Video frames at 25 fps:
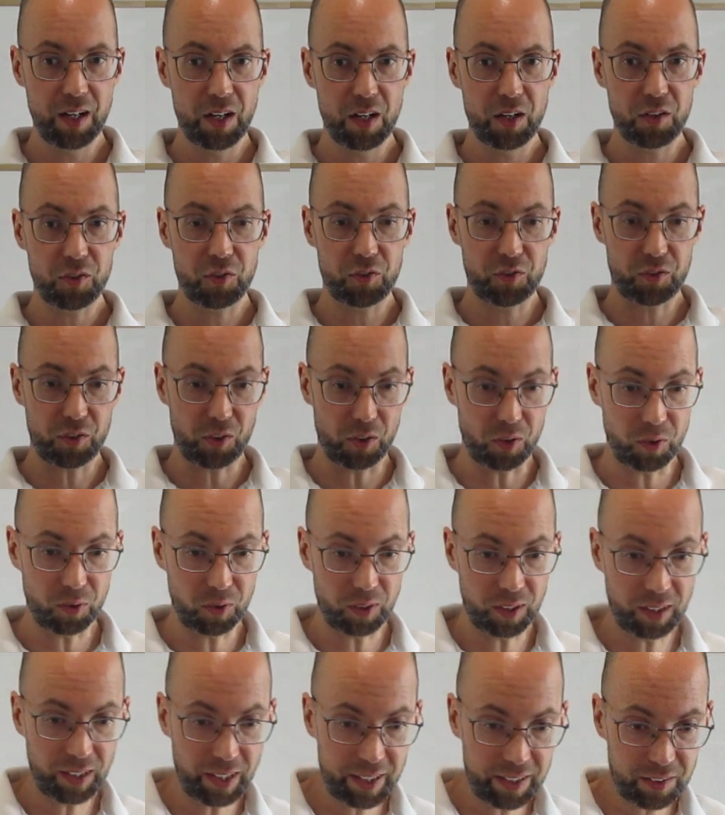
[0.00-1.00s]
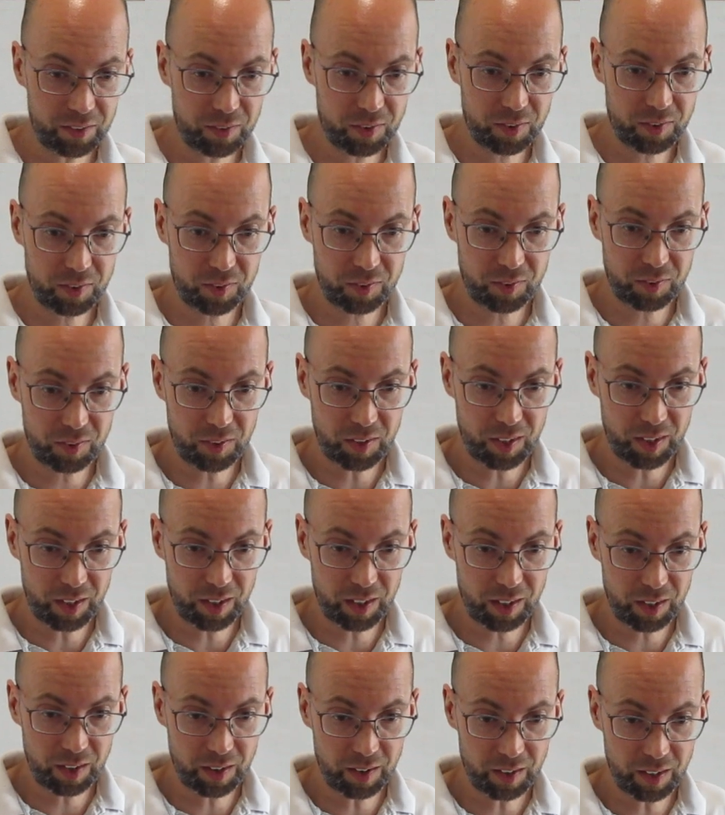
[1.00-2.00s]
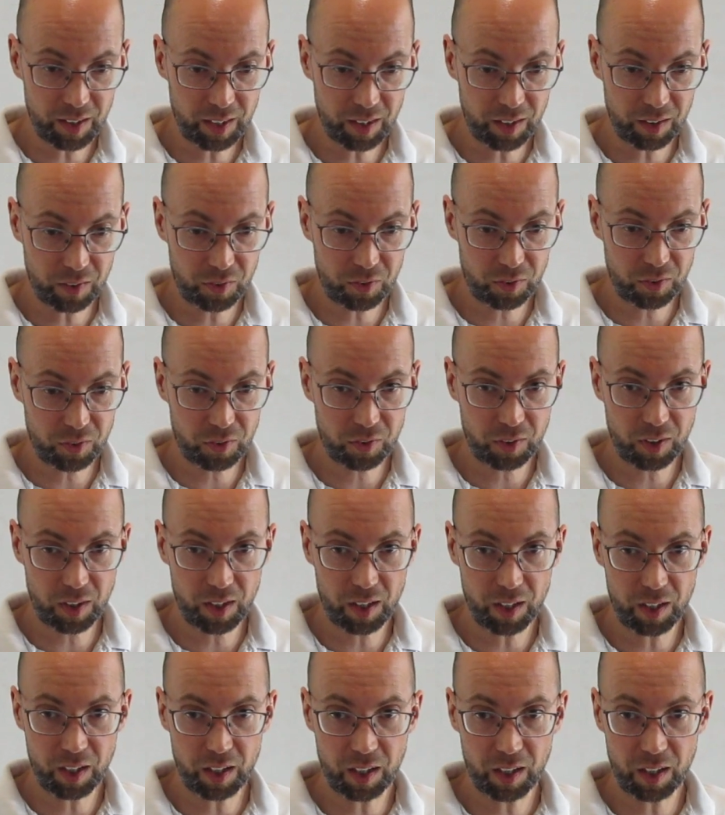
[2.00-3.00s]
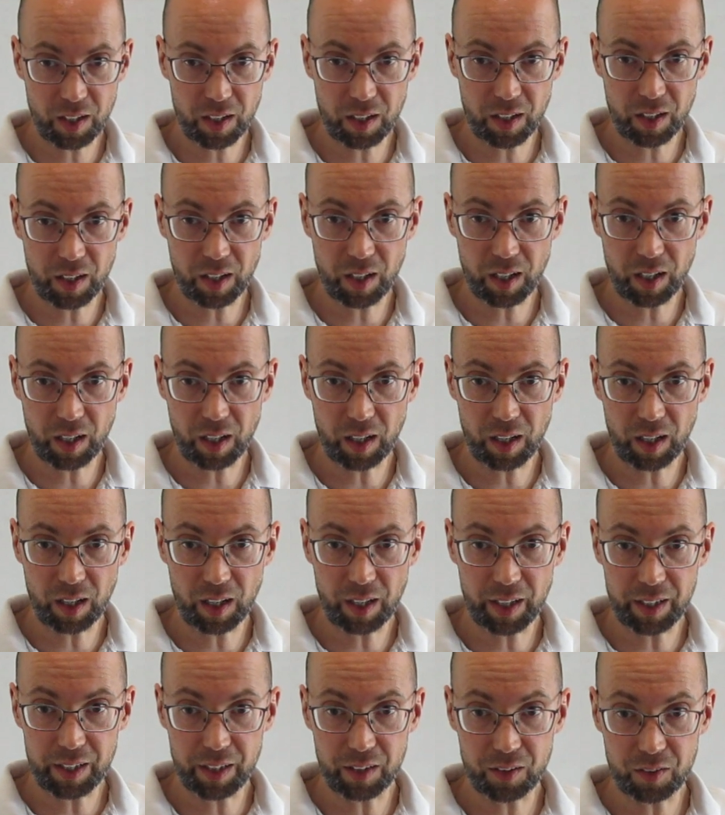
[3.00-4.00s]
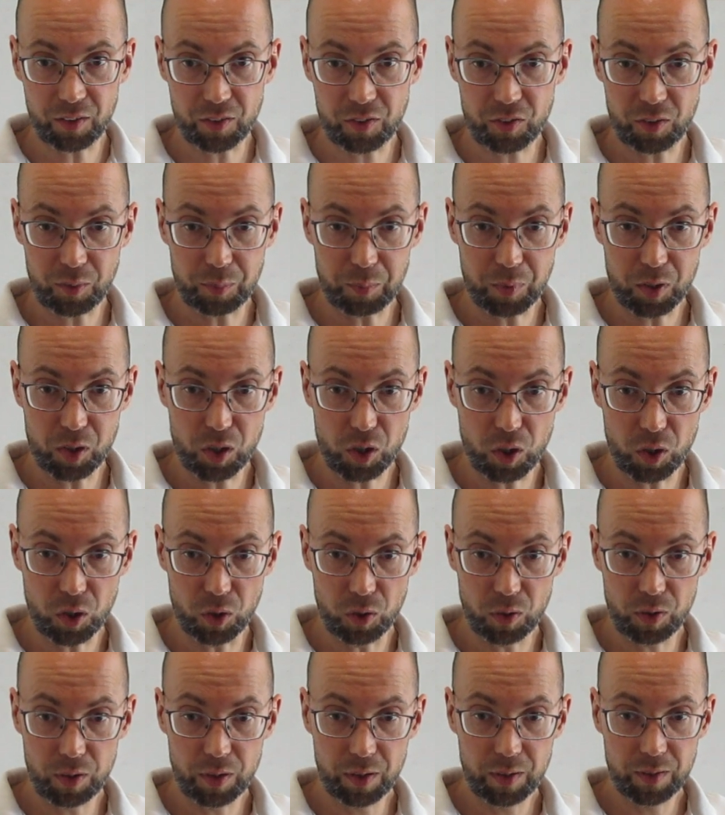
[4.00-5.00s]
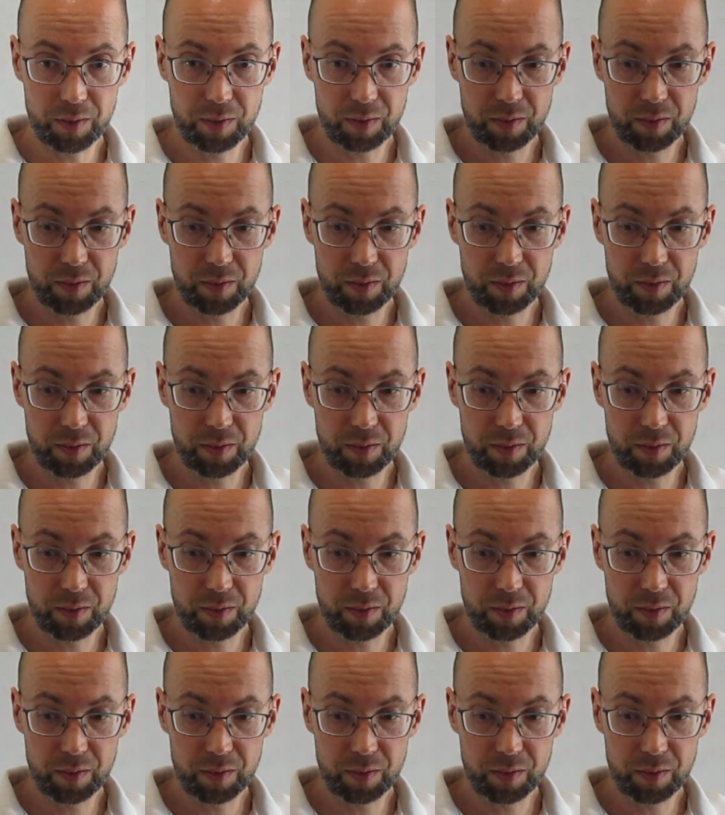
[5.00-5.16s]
So let's see this in some code.